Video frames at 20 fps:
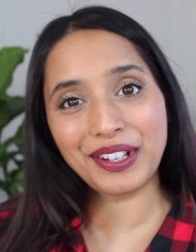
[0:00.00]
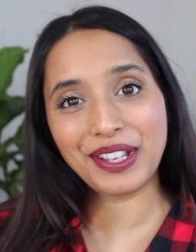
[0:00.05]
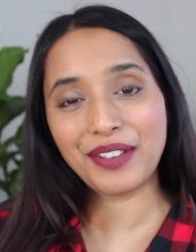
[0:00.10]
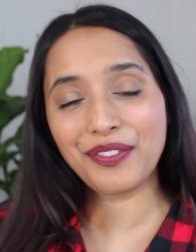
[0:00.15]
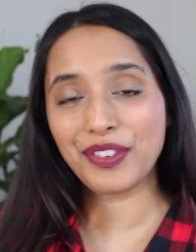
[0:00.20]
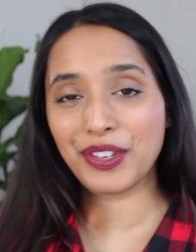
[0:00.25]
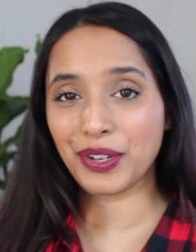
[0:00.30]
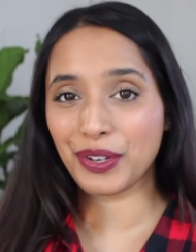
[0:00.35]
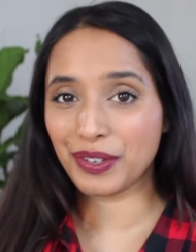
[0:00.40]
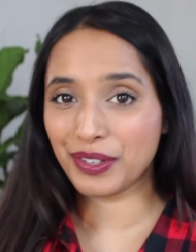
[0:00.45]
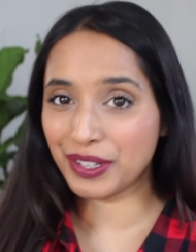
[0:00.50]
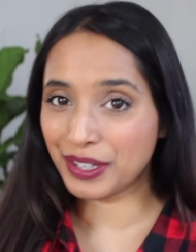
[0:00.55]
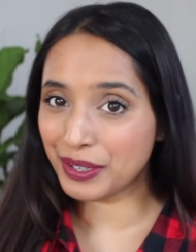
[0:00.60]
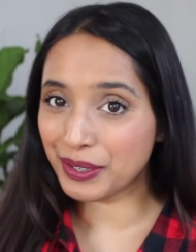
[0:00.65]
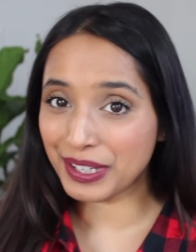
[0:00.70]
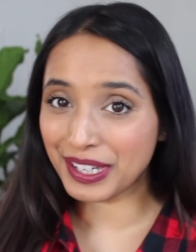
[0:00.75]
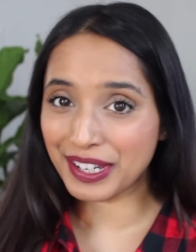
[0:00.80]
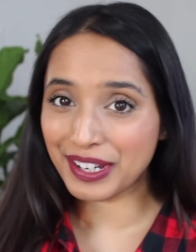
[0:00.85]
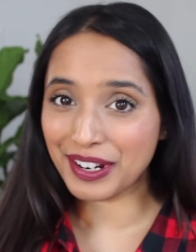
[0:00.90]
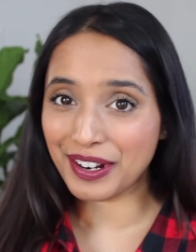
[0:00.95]
If you're
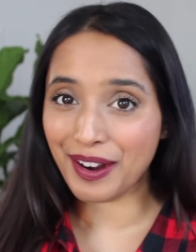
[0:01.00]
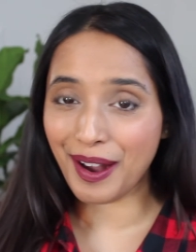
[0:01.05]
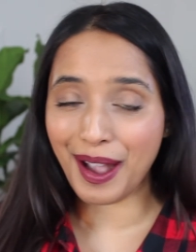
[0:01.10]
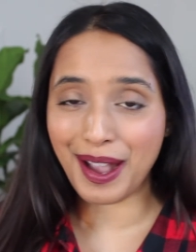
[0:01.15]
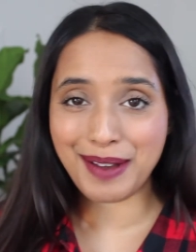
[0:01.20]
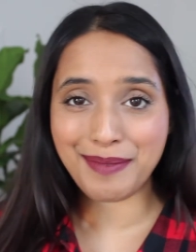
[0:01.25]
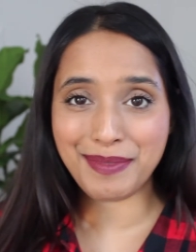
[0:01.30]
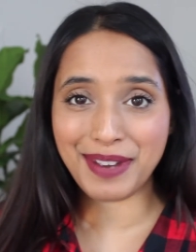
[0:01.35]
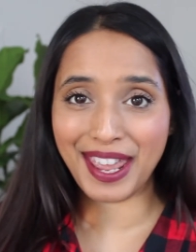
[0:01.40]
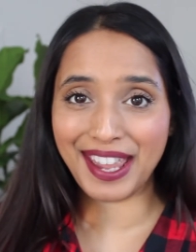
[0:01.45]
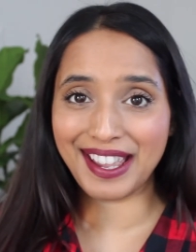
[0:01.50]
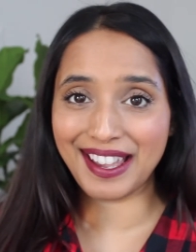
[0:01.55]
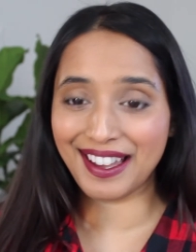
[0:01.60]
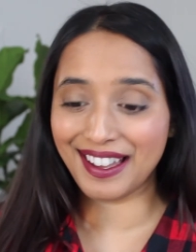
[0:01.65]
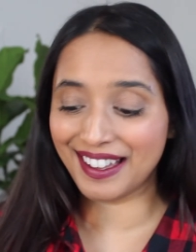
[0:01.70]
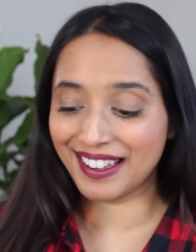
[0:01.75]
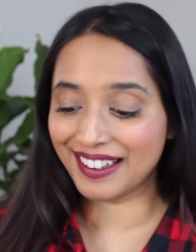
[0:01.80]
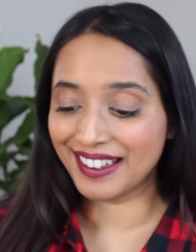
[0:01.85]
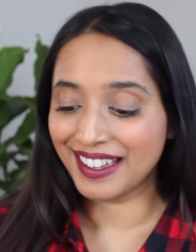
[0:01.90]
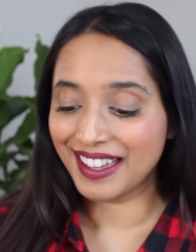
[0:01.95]
new here, I'm
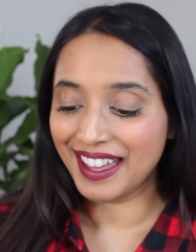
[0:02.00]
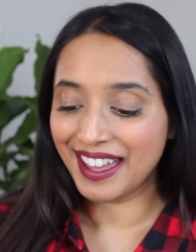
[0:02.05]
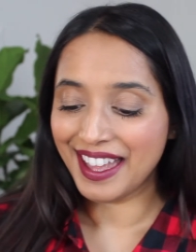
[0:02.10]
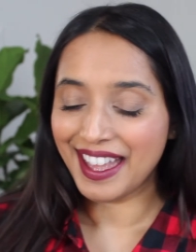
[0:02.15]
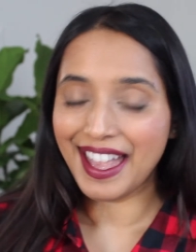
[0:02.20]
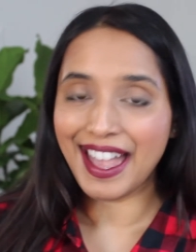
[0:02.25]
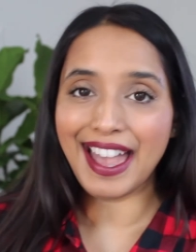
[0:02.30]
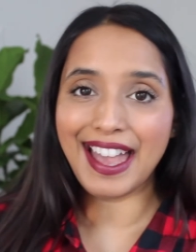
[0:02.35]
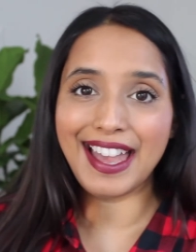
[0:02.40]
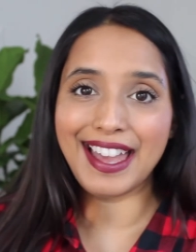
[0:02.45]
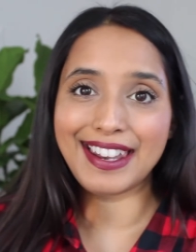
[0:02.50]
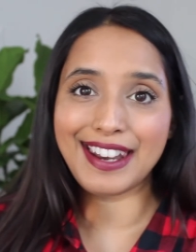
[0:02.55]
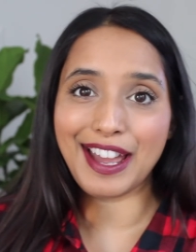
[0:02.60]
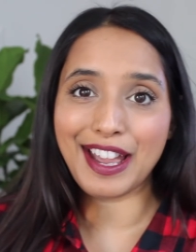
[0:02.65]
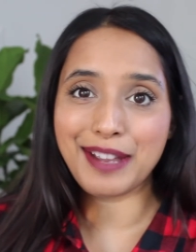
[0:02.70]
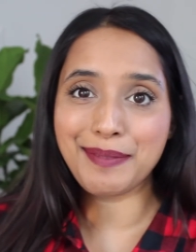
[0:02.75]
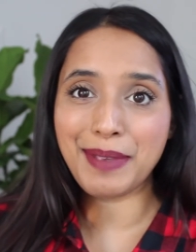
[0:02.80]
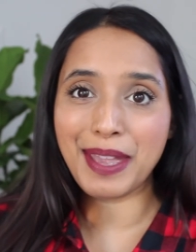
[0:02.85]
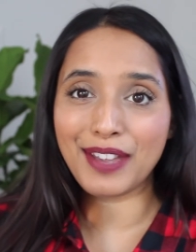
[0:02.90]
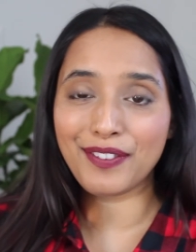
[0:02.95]
Neha and
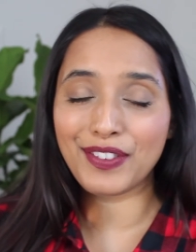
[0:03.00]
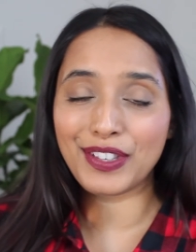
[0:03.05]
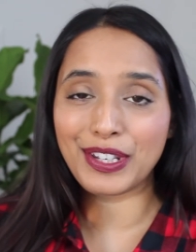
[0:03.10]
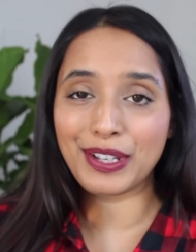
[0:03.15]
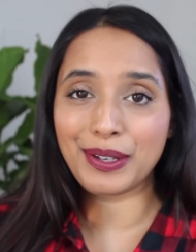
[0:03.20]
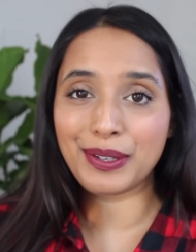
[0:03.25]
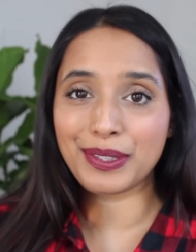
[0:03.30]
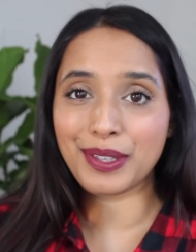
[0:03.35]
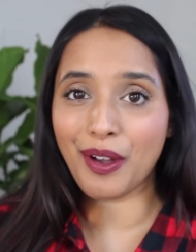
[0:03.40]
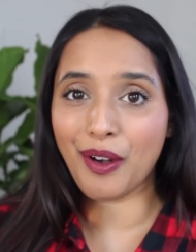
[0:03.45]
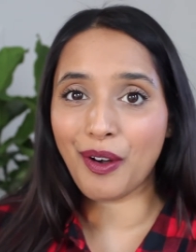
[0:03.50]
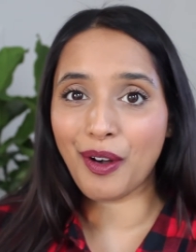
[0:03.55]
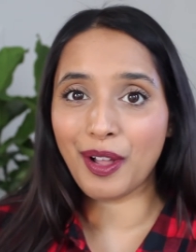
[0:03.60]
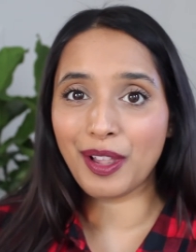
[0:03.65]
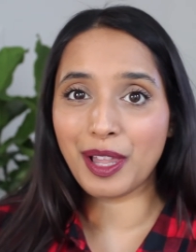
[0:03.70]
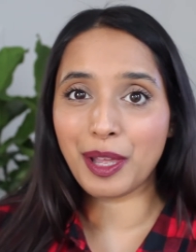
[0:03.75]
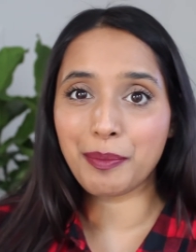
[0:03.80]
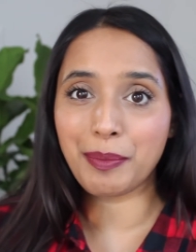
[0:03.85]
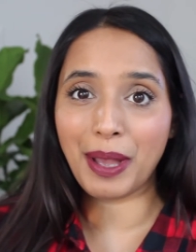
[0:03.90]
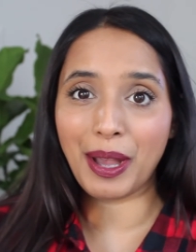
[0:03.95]
I make videos
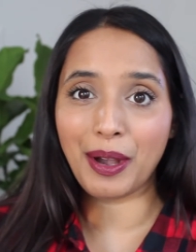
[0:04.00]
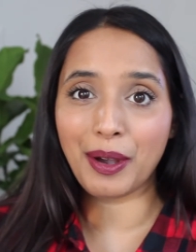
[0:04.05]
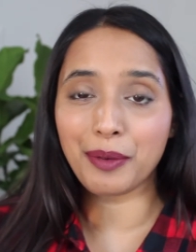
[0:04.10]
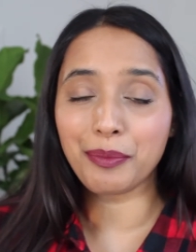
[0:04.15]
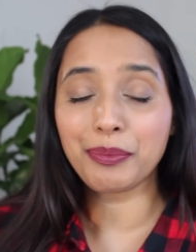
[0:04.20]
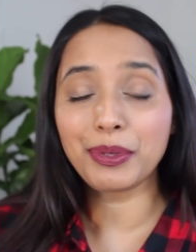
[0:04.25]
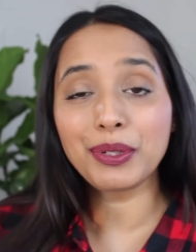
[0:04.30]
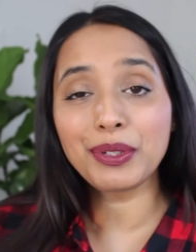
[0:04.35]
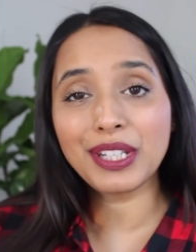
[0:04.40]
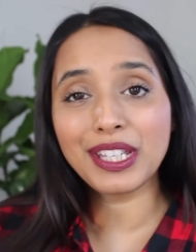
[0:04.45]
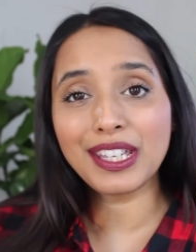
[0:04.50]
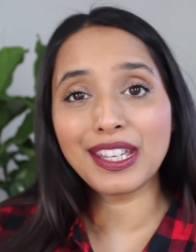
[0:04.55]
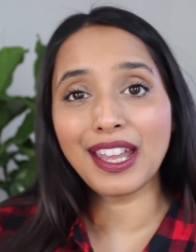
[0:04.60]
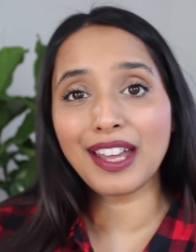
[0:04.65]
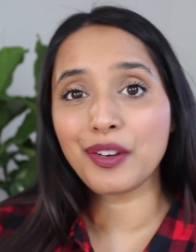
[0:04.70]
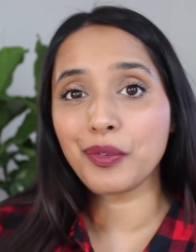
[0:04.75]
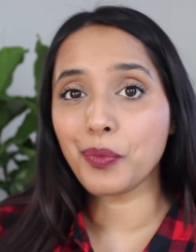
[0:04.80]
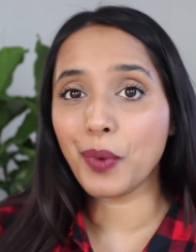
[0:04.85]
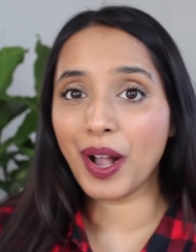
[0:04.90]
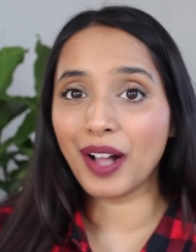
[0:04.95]
all about beauty
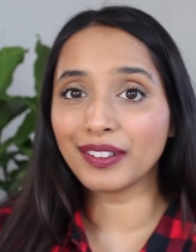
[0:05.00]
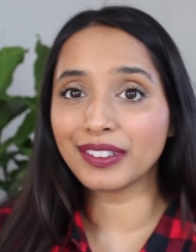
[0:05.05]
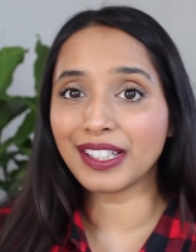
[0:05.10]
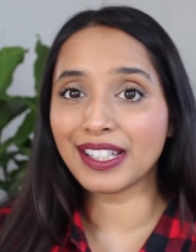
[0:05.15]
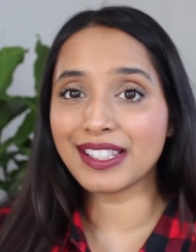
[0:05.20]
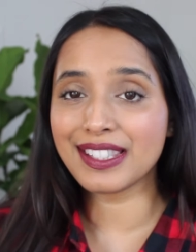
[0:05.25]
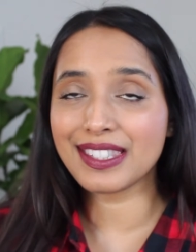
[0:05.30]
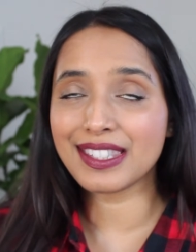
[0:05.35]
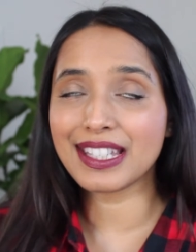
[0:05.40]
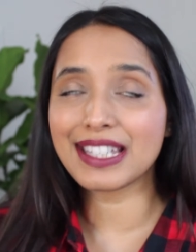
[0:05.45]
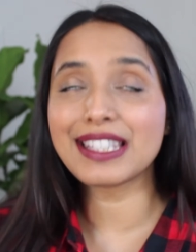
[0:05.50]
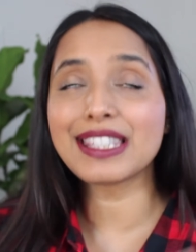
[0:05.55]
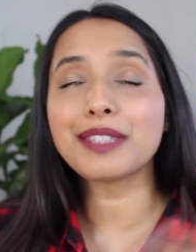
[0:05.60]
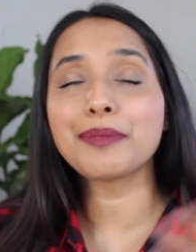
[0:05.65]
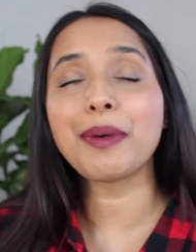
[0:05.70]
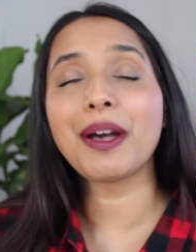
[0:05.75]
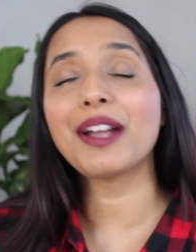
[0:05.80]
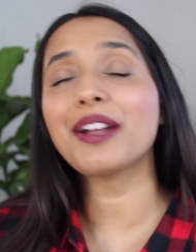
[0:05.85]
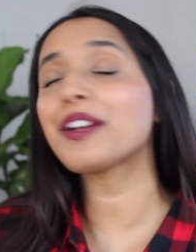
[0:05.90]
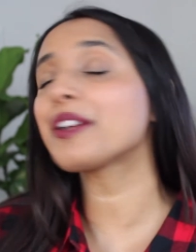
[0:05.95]
and wellness
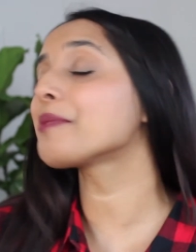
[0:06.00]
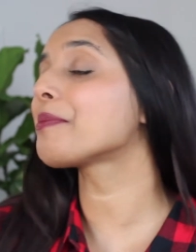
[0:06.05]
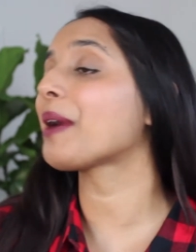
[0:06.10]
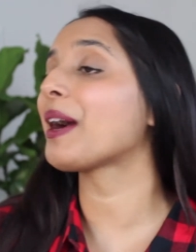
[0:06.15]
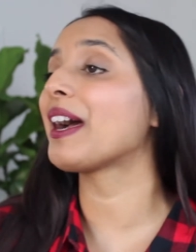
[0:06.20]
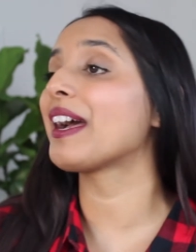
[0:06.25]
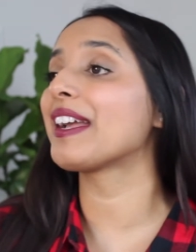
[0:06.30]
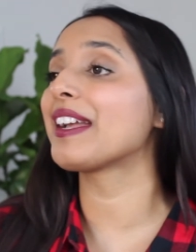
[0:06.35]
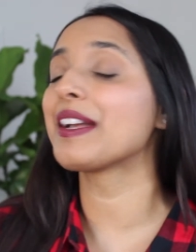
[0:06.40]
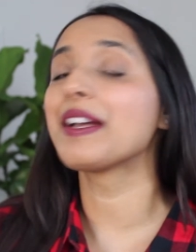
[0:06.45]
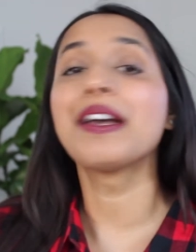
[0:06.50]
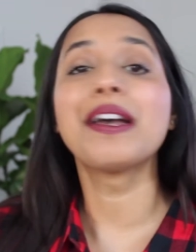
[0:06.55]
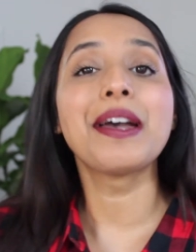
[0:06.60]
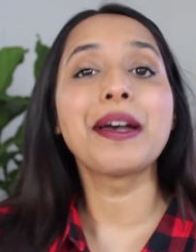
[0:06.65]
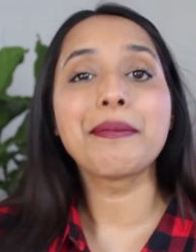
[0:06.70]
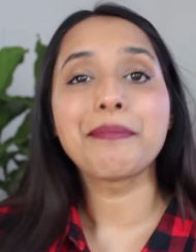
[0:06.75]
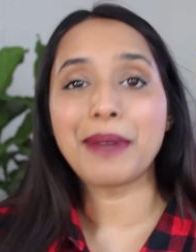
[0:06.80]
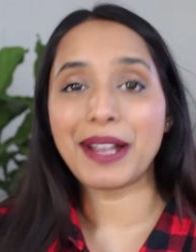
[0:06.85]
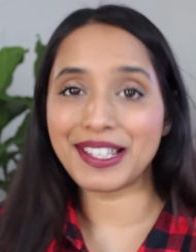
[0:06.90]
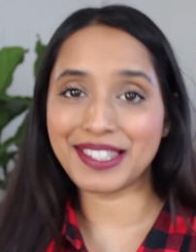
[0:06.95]
inspired by
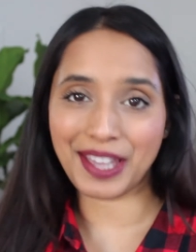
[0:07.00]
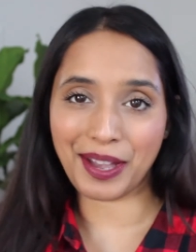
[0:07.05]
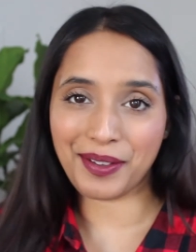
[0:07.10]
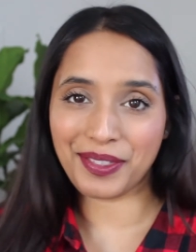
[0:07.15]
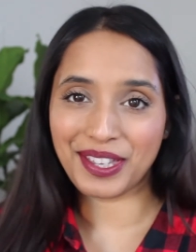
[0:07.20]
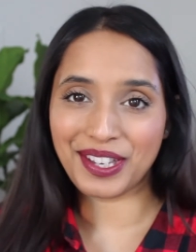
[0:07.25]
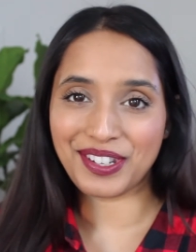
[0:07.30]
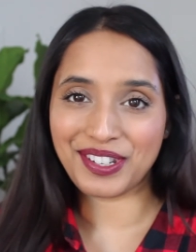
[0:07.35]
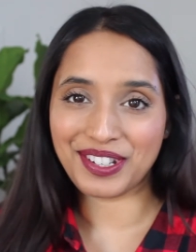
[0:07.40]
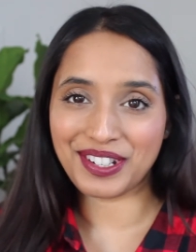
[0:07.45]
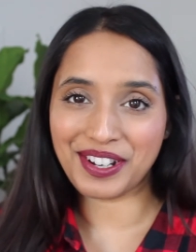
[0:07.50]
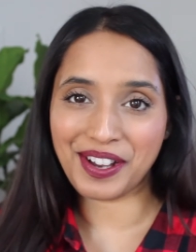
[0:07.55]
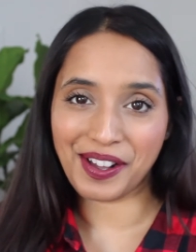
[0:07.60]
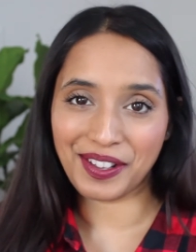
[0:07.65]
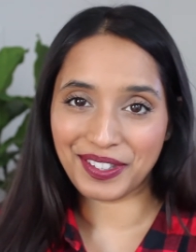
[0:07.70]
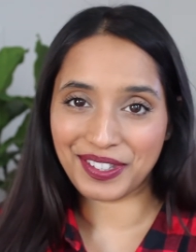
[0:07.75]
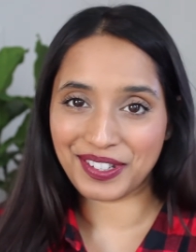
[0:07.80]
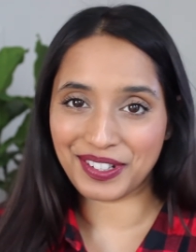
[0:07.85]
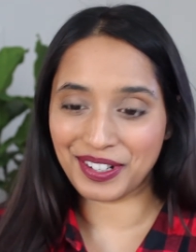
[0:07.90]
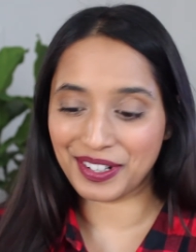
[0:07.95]
my South Asian
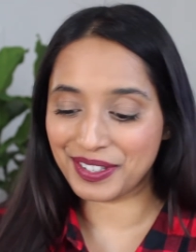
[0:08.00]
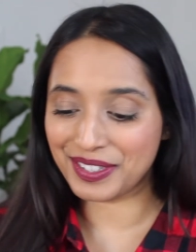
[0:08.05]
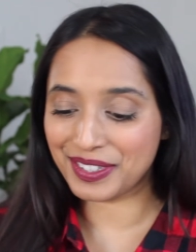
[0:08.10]
culture.